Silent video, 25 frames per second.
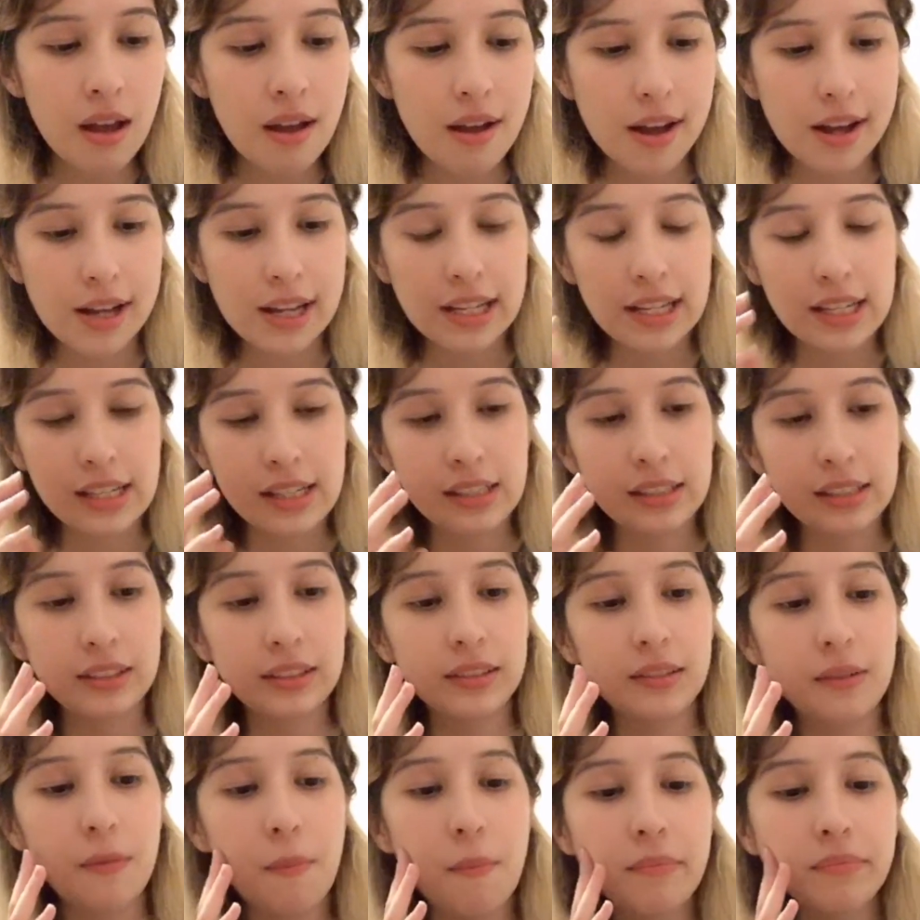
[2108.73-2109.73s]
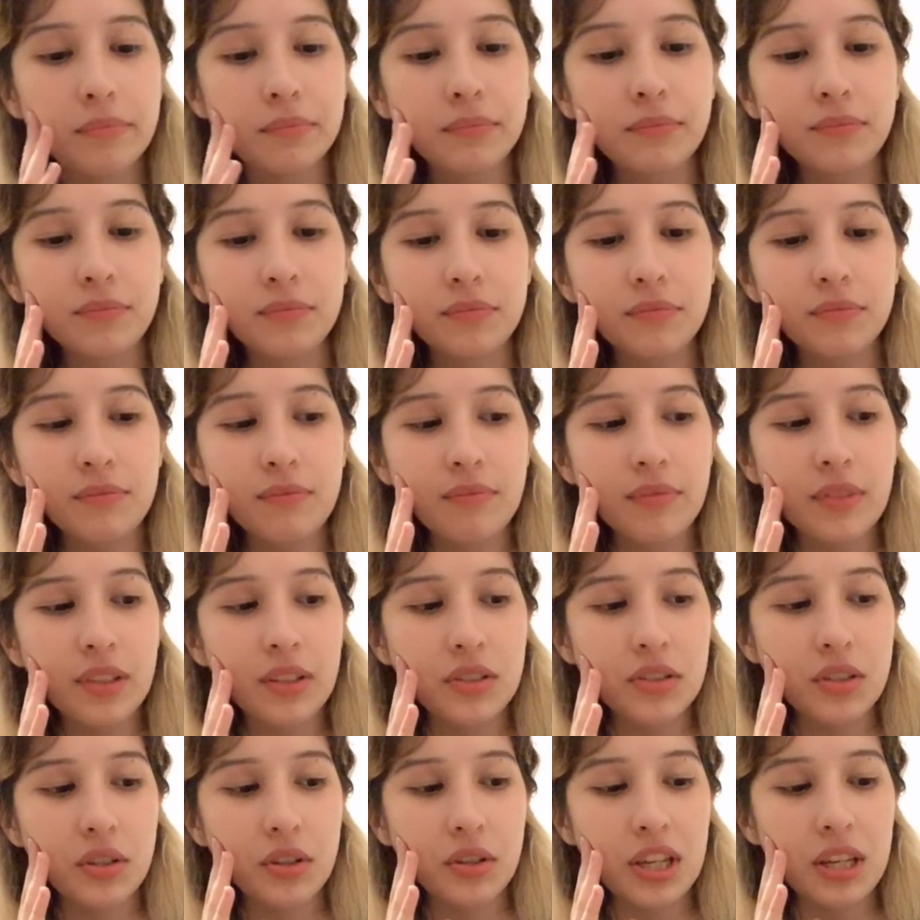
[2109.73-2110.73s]
And
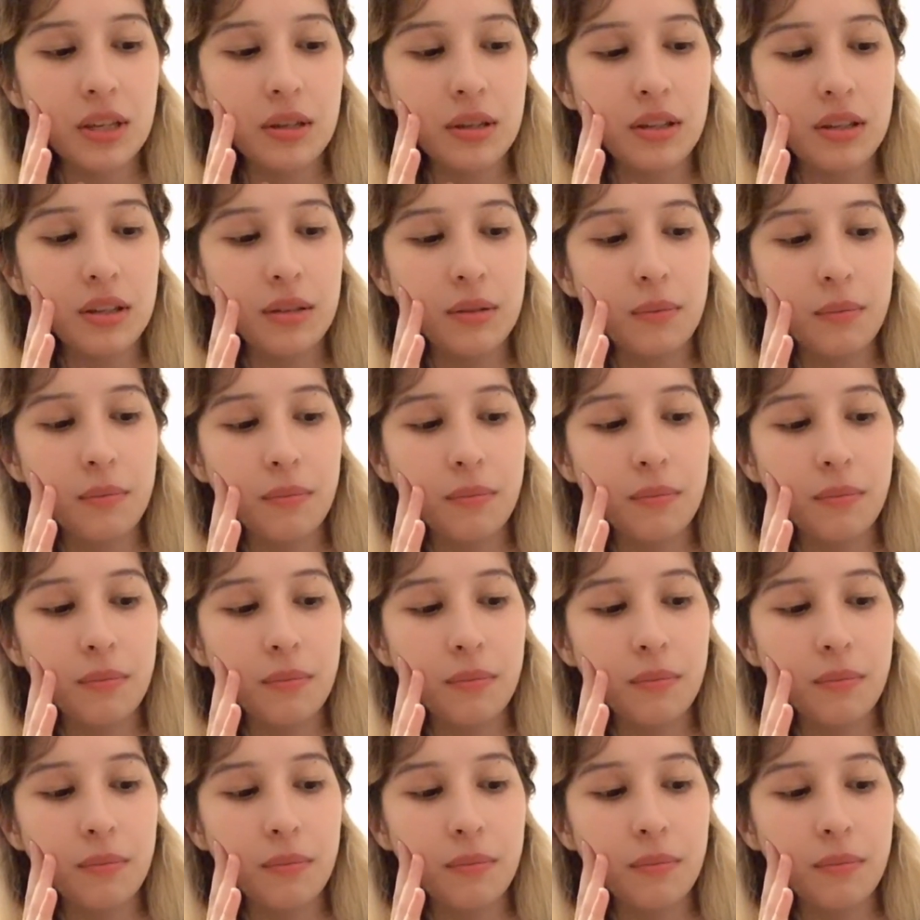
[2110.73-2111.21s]
so in